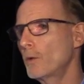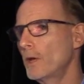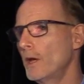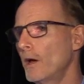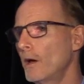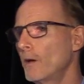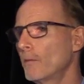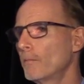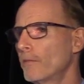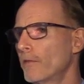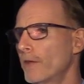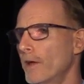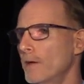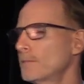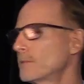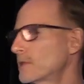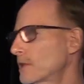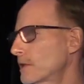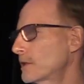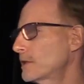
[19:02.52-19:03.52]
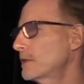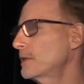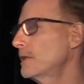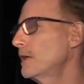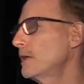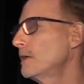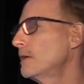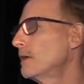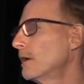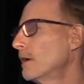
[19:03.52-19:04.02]
do we help them
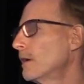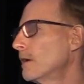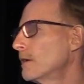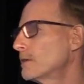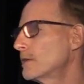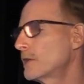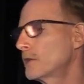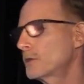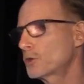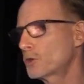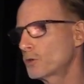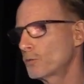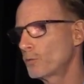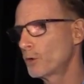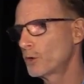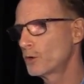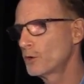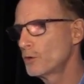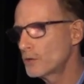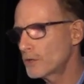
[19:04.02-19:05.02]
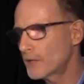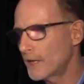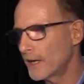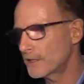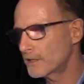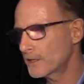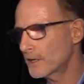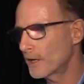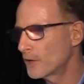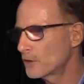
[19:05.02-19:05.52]
succeed to reduce
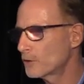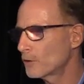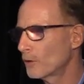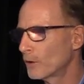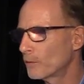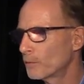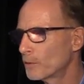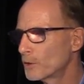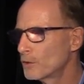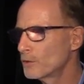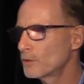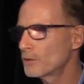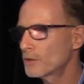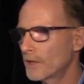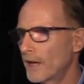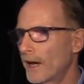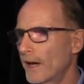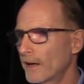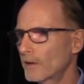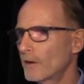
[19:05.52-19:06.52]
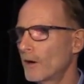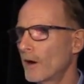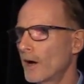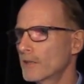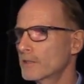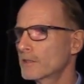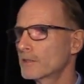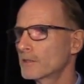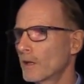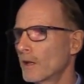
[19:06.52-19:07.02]
that schedule and reduce that
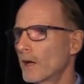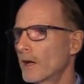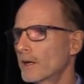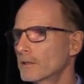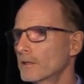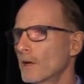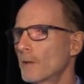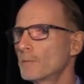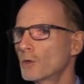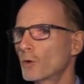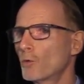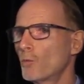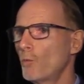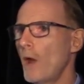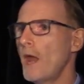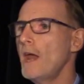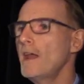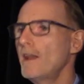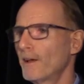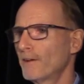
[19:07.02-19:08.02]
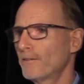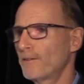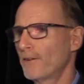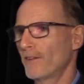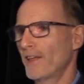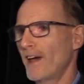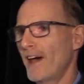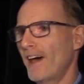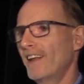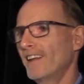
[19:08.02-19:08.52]
cost? Because a lot of times you're waiting
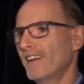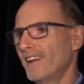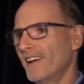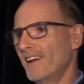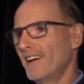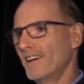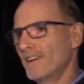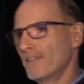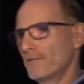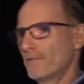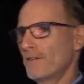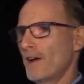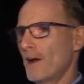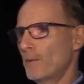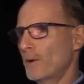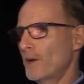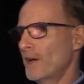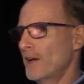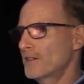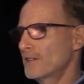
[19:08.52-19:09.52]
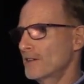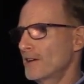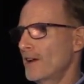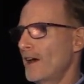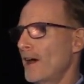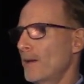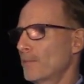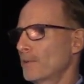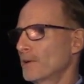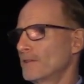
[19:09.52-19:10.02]
for that fabrication to
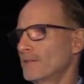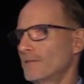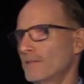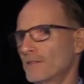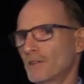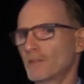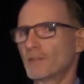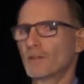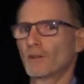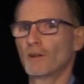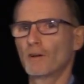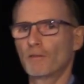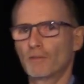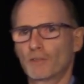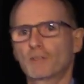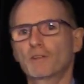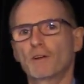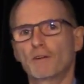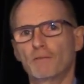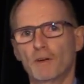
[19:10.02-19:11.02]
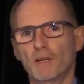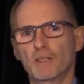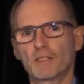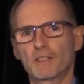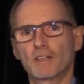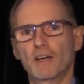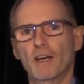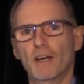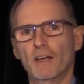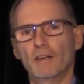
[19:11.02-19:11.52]
happen to deliver stuff on
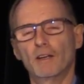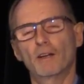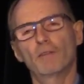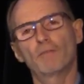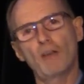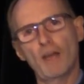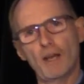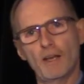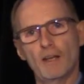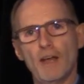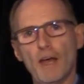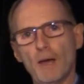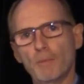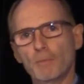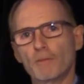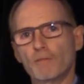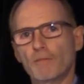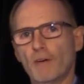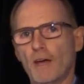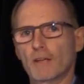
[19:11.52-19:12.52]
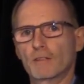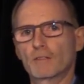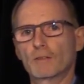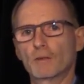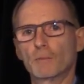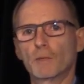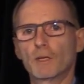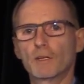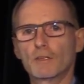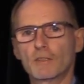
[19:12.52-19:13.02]
site. And if that can happen
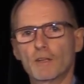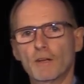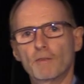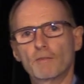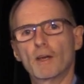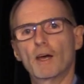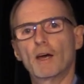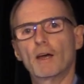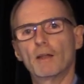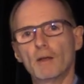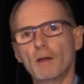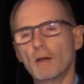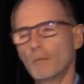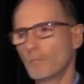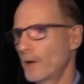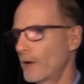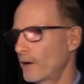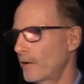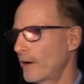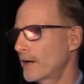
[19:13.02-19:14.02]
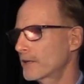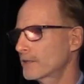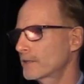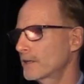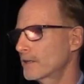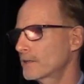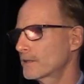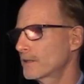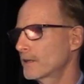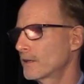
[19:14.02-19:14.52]
faster because they've got better
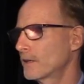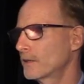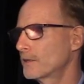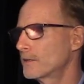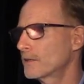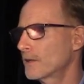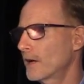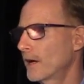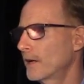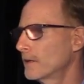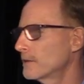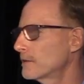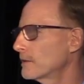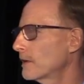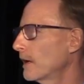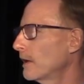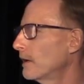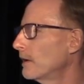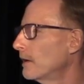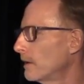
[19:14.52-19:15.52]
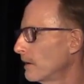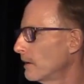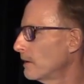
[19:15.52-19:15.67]
access to the design intent,